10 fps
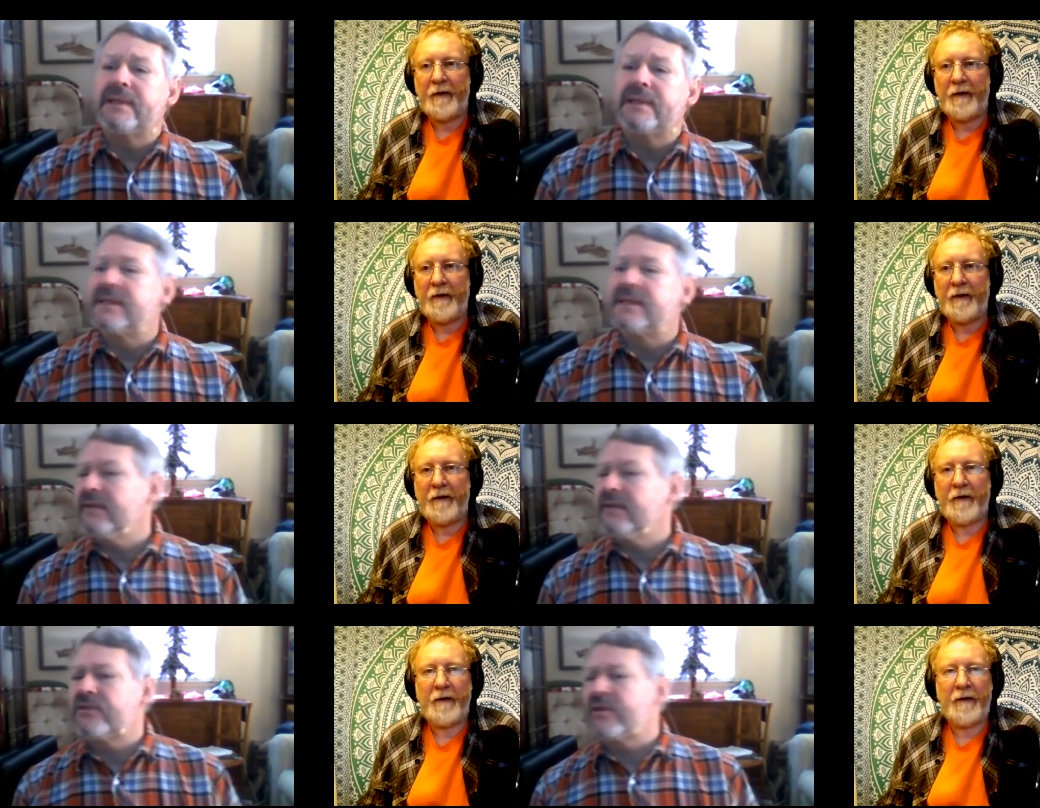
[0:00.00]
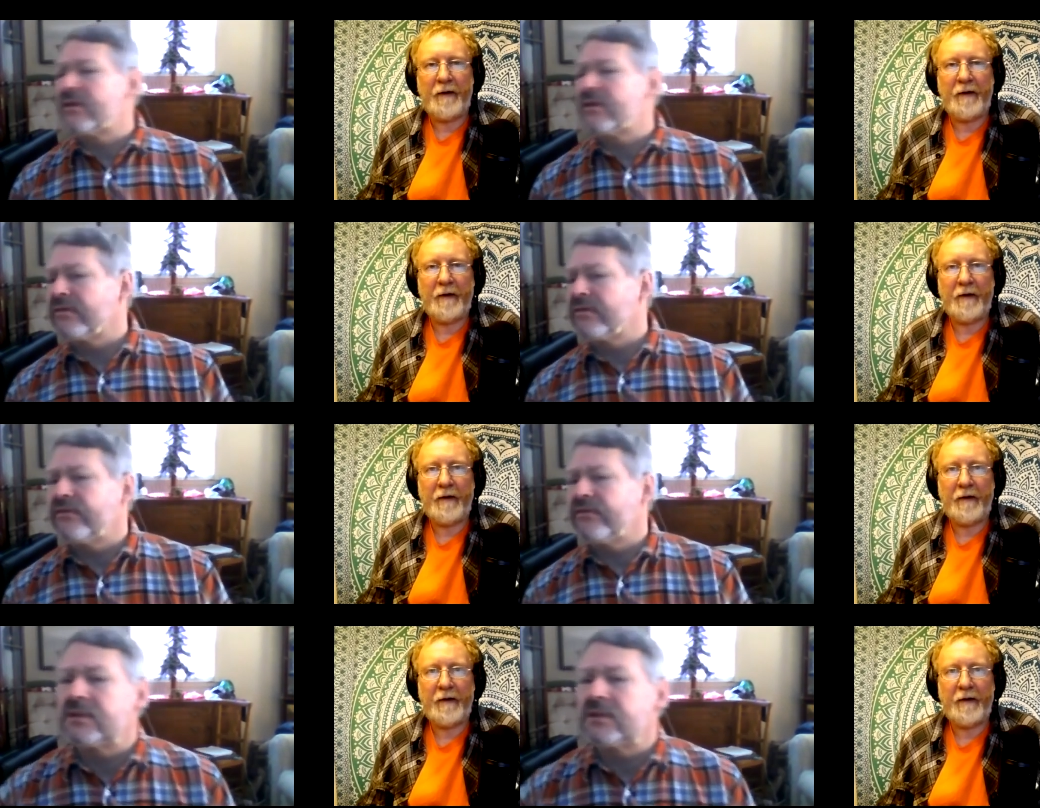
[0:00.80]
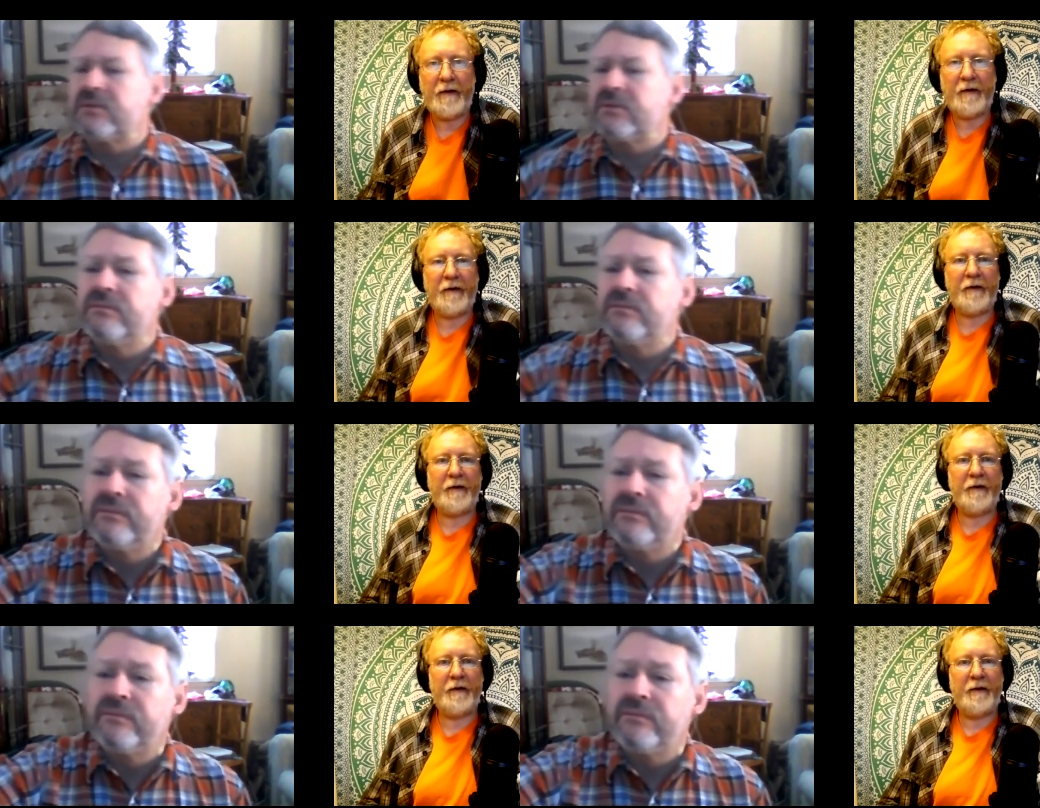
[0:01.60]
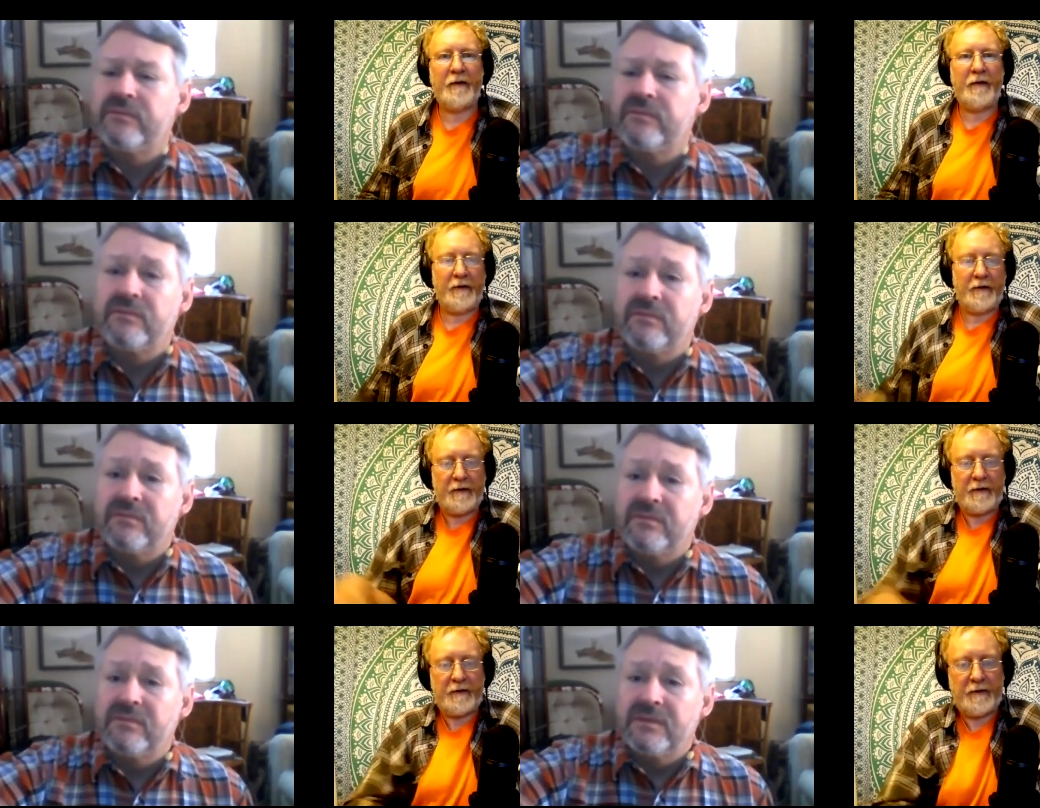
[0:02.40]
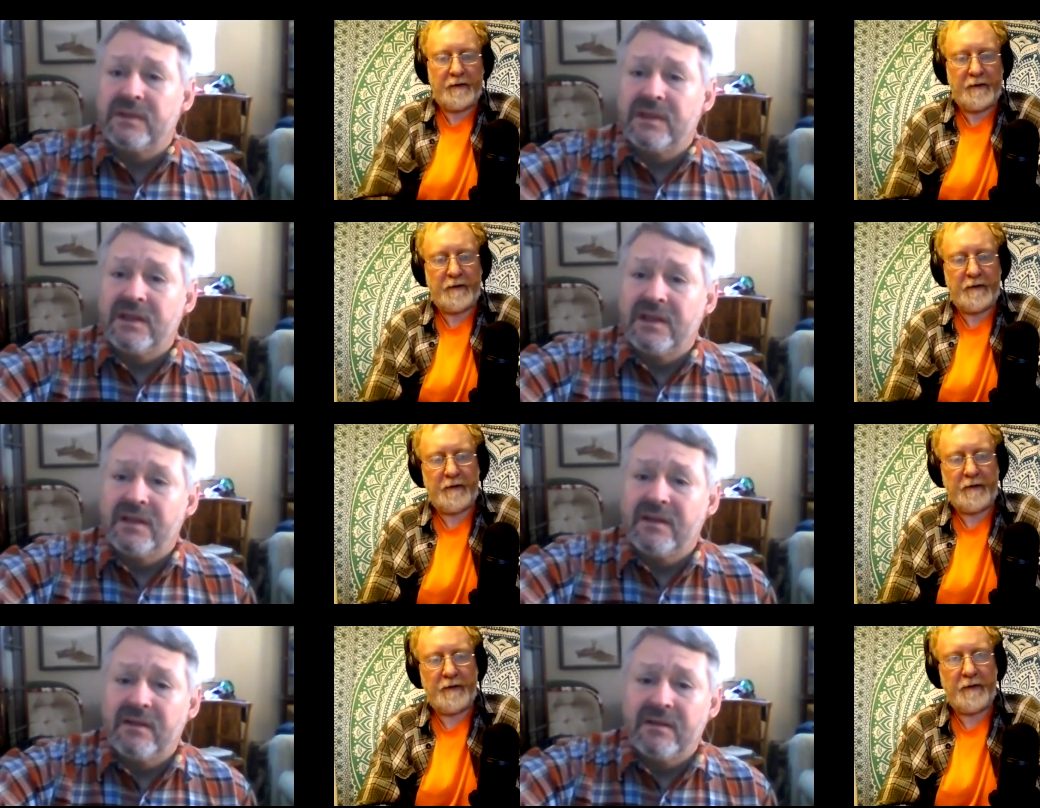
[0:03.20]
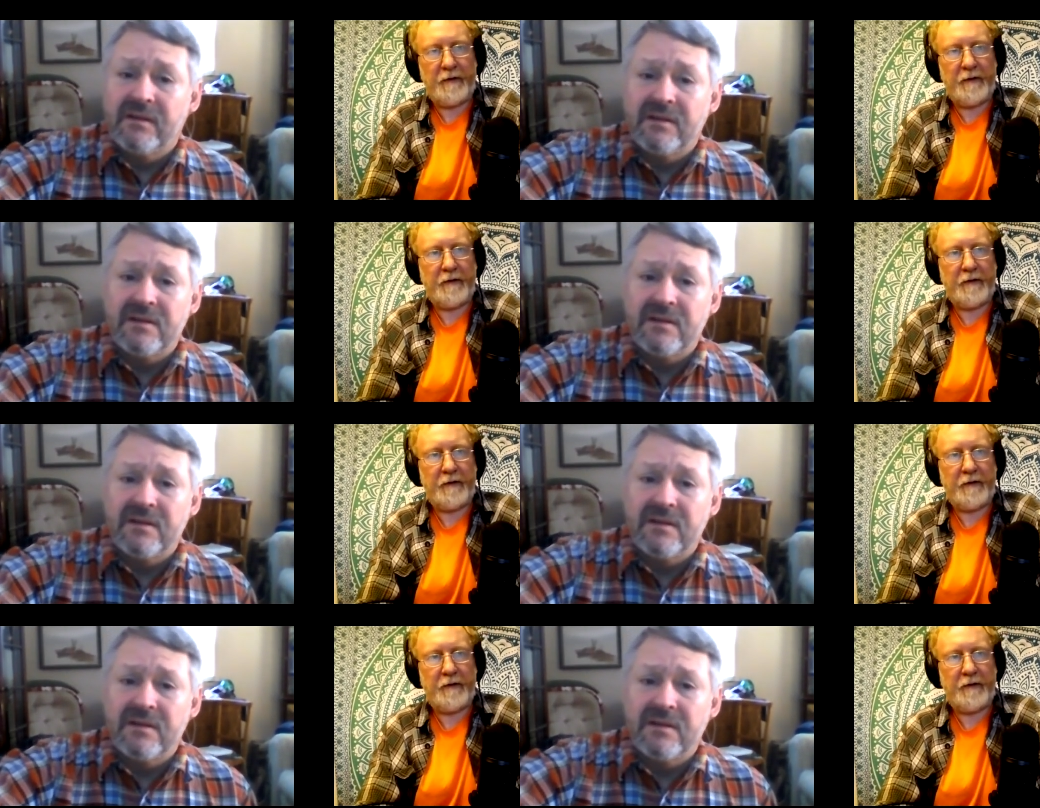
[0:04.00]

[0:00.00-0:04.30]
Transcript: Nothing is said.